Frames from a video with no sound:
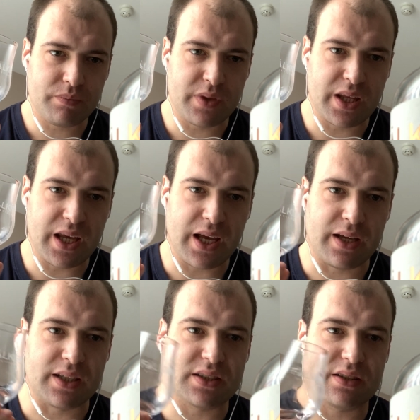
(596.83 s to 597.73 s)
Yeah,
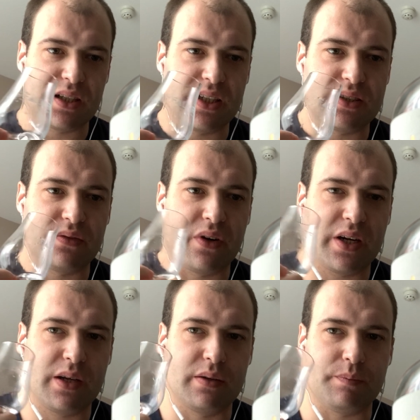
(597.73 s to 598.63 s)
it's
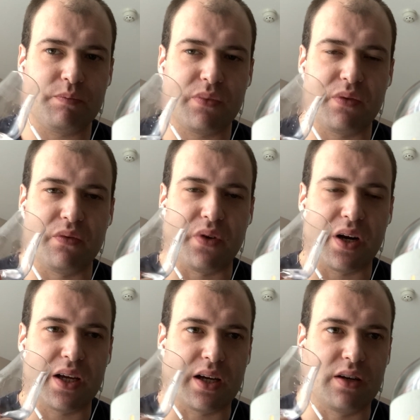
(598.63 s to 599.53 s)
very
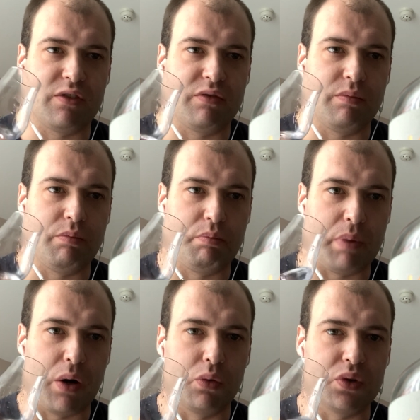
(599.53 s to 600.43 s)
very kind of
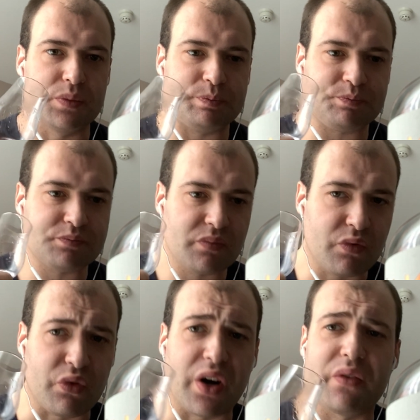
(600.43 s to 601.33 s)
bold,
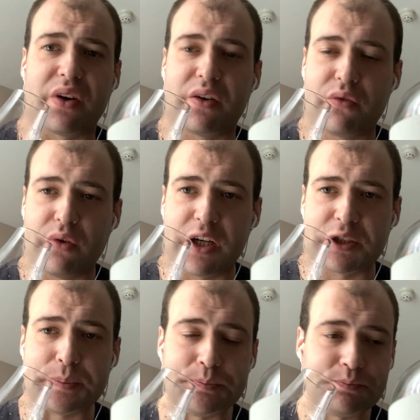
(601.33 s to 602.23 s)
very, very fresh.